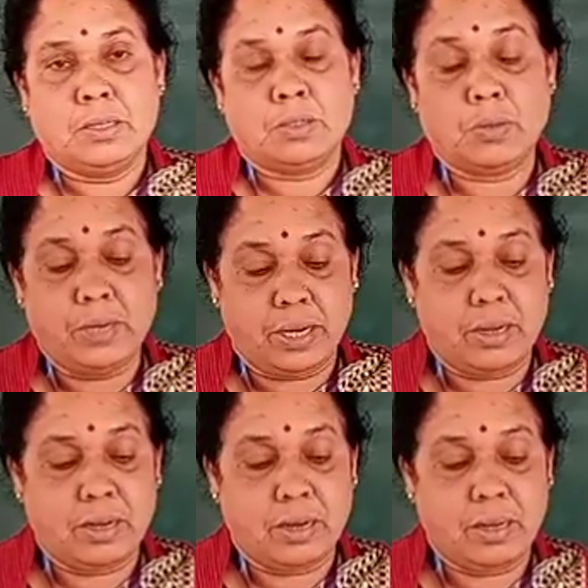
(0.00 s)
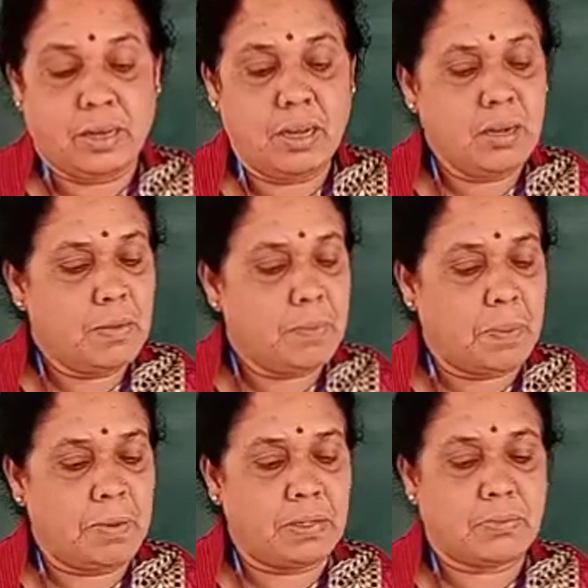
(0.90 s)
So, in
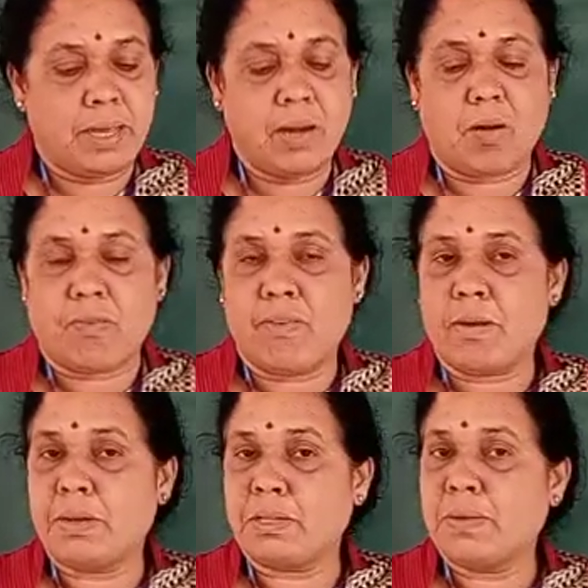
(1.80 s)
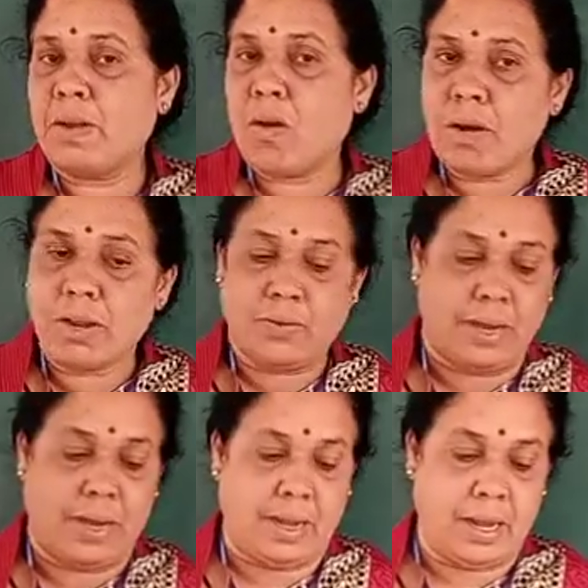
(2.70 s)
earlier, people were or farmers were not
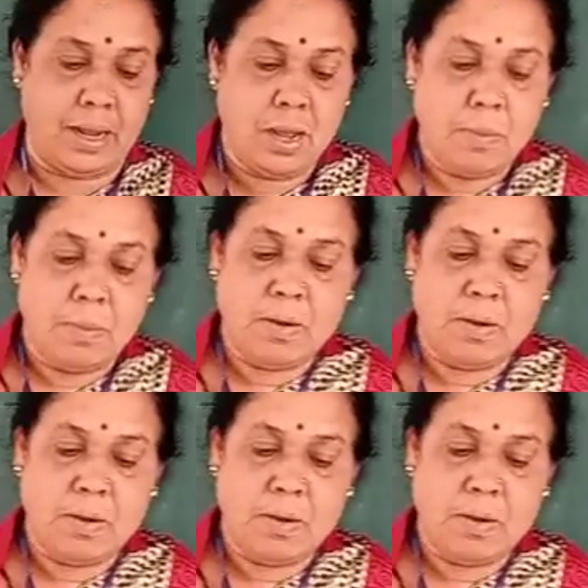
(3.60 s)
educated.